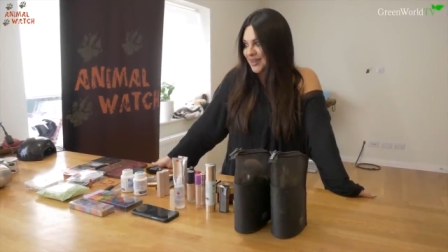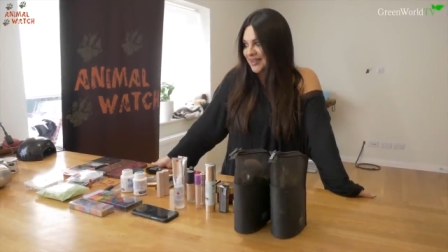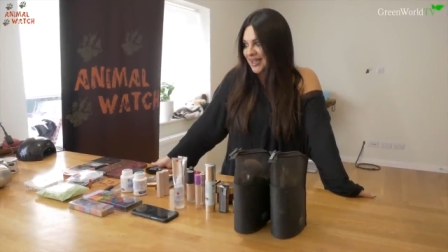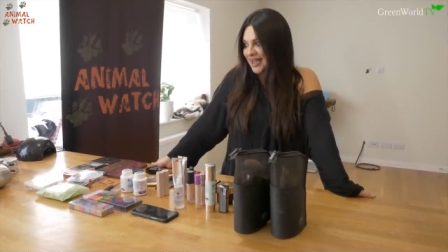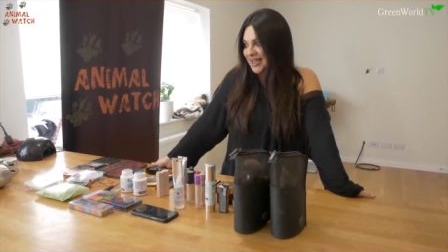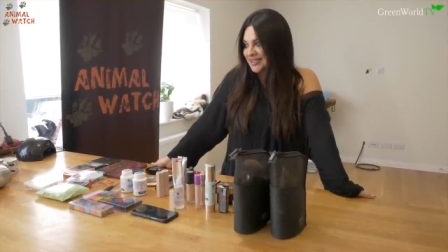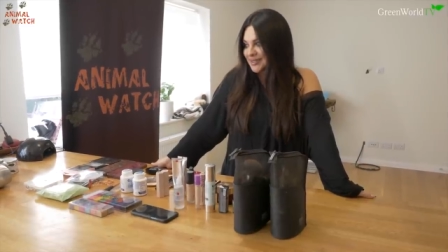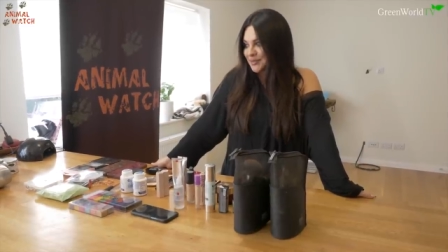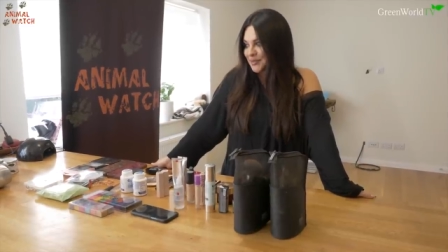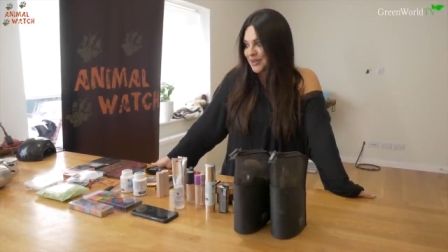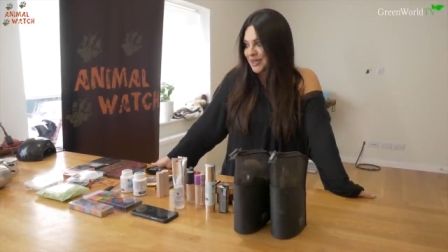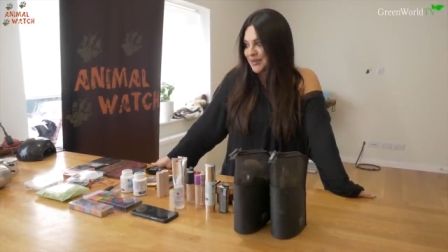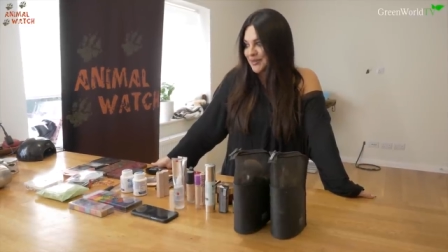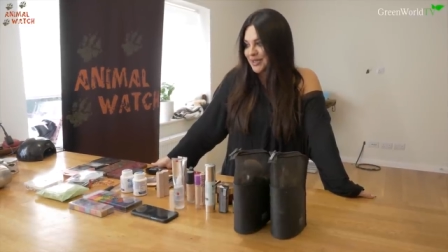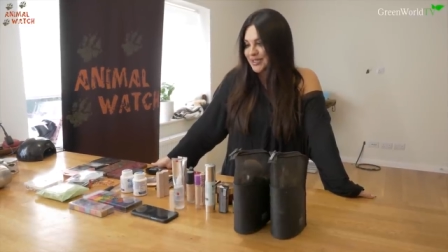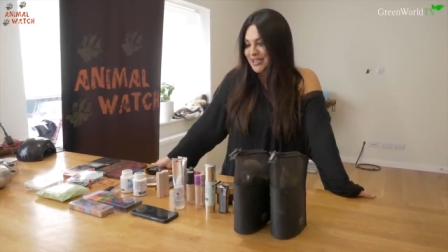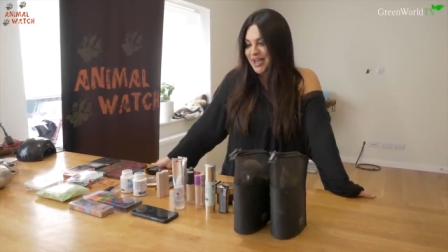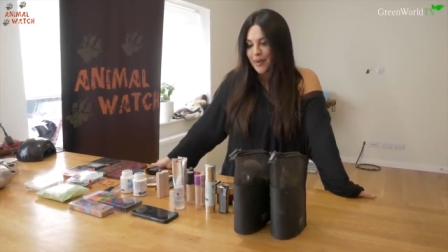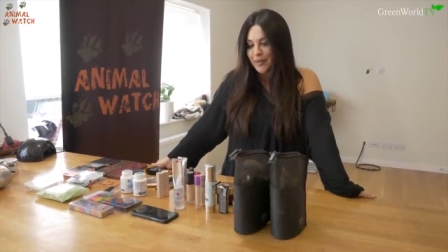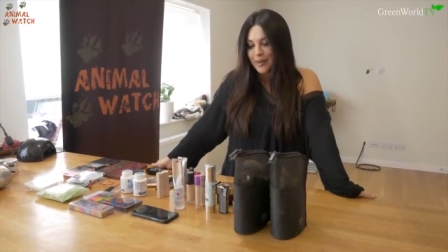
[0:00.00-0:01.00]
and that is pretty
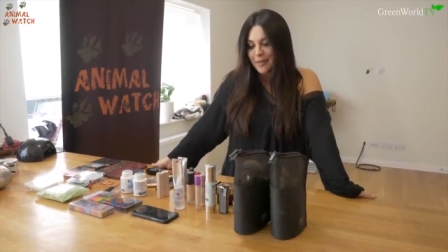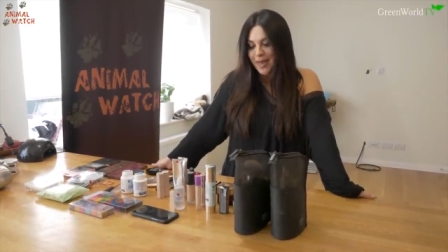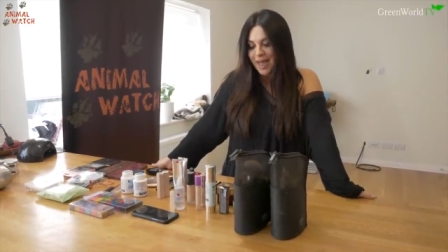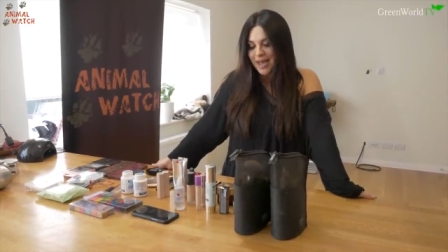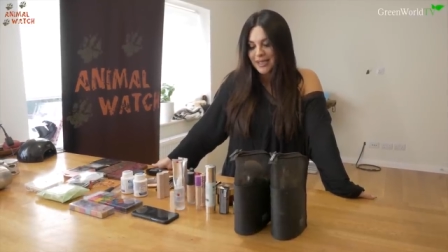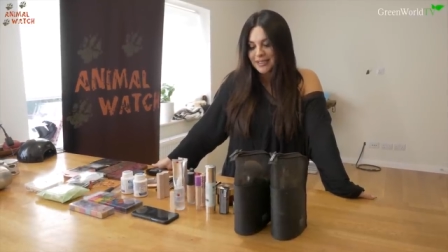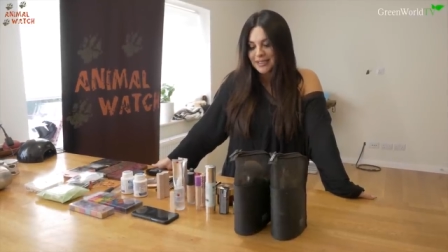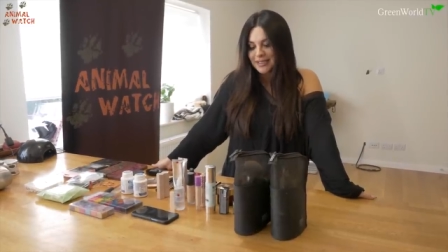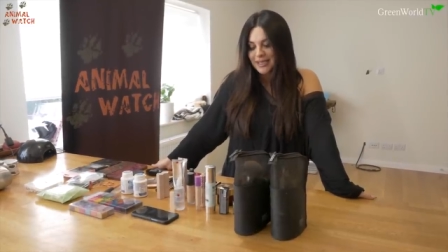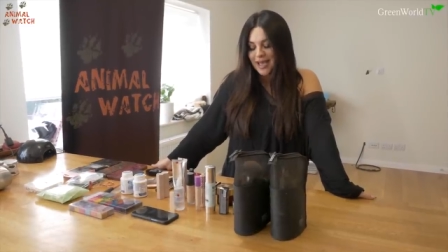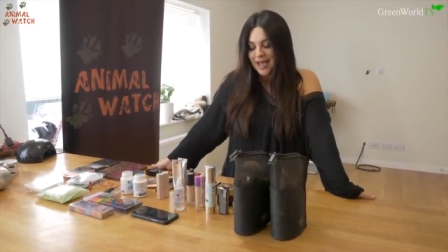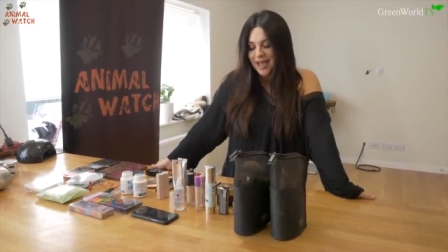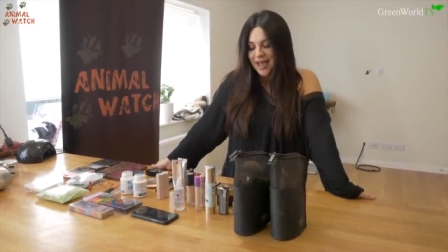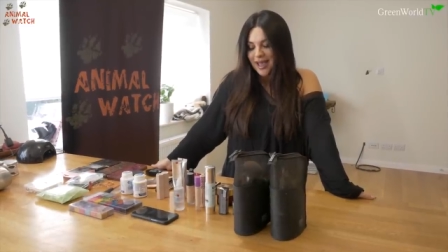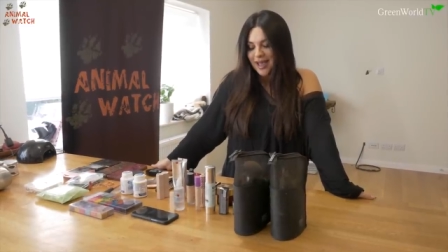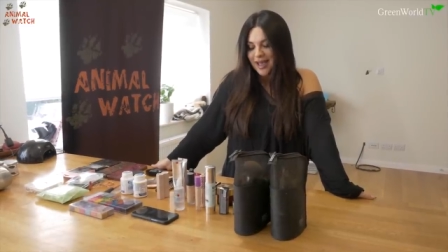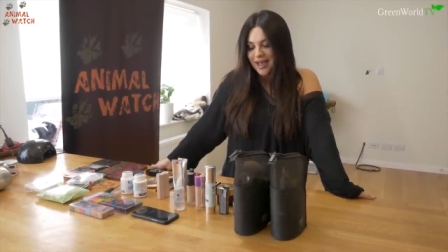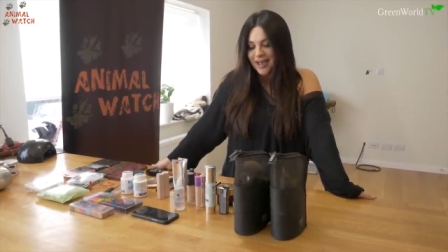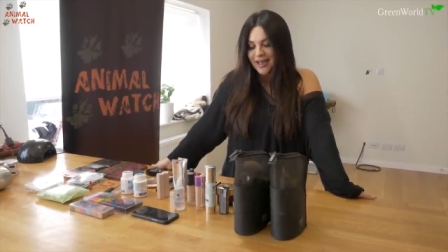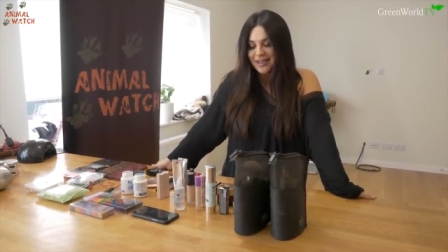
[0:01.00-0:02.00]
much how we met.
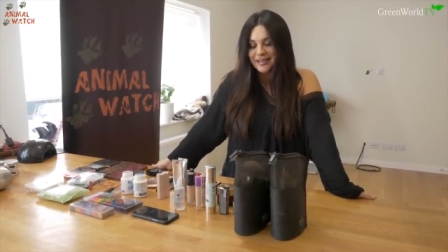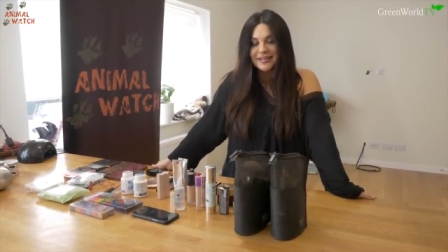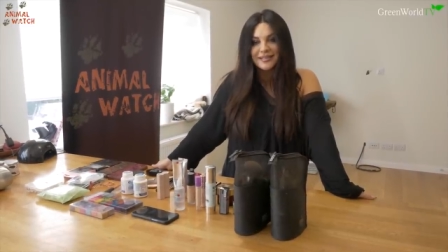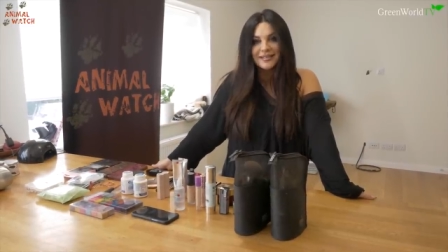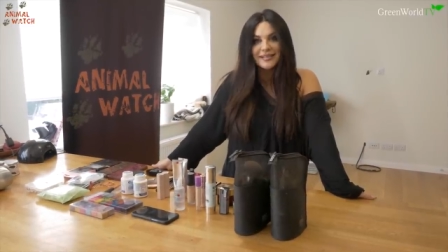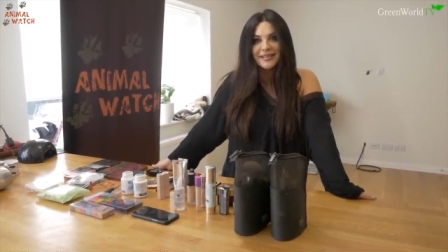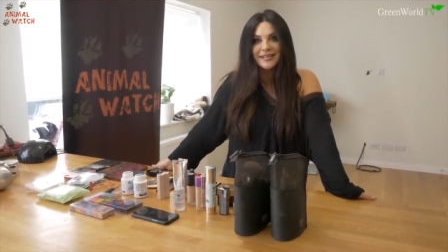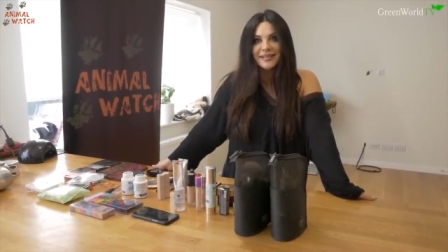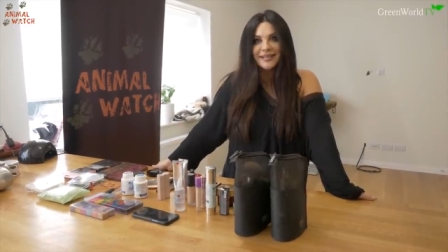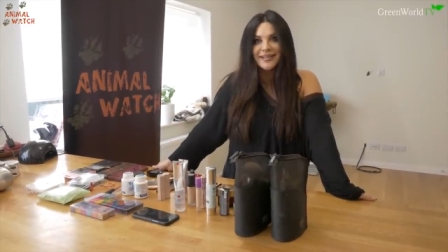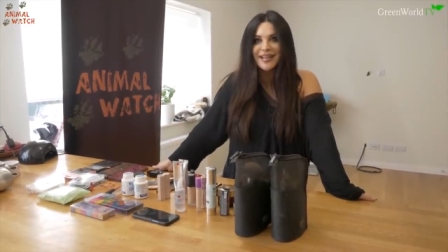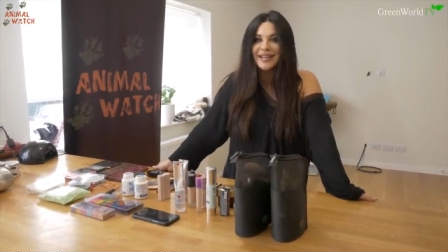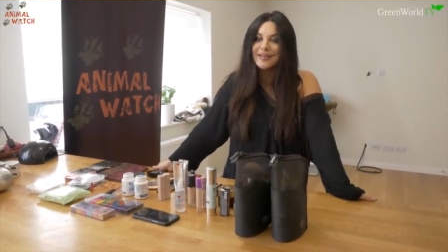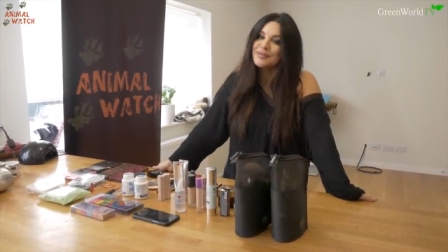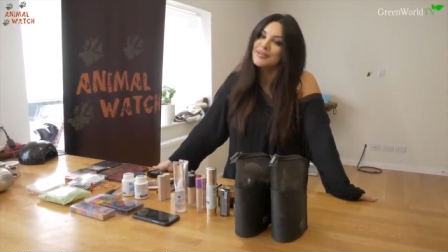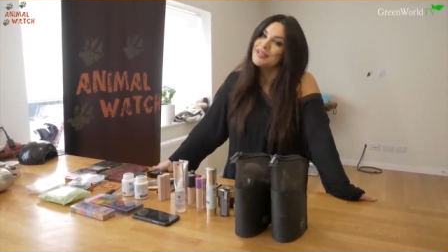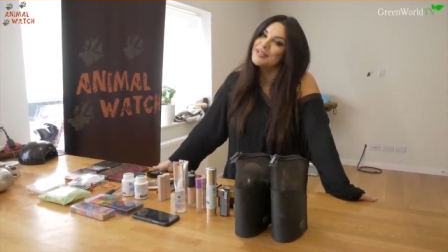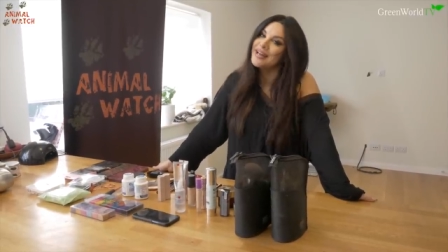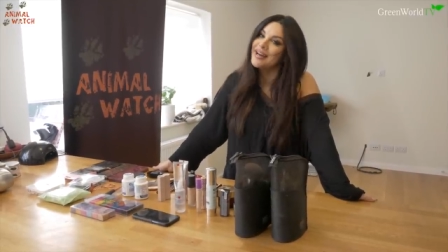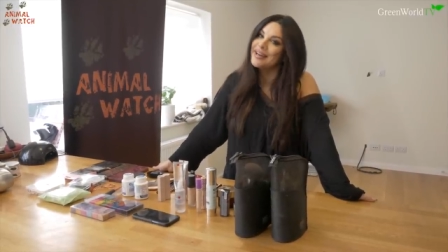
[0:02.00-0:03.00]
And
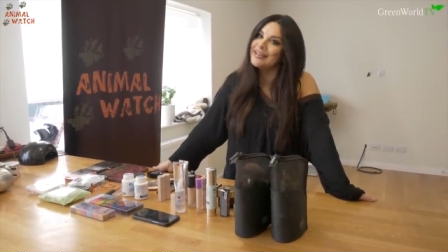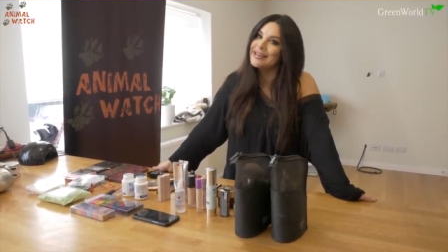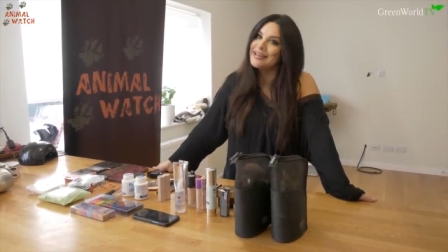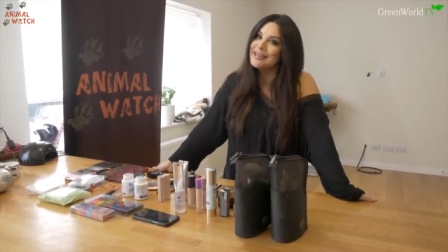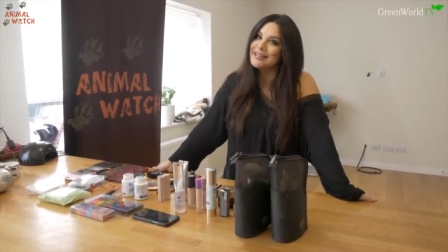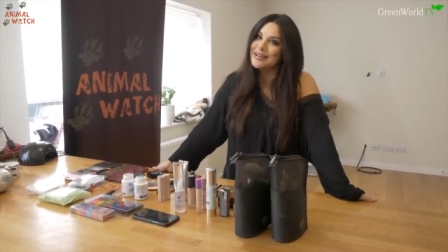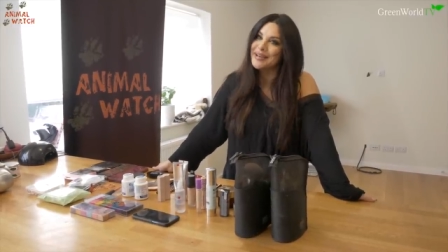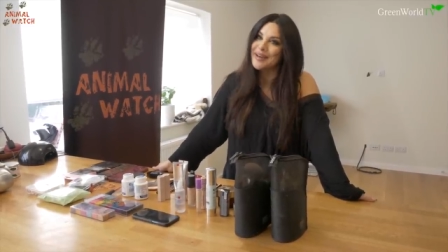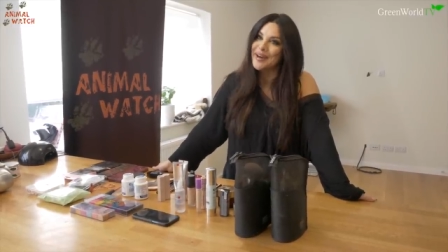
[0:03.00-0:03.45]
that's 9 years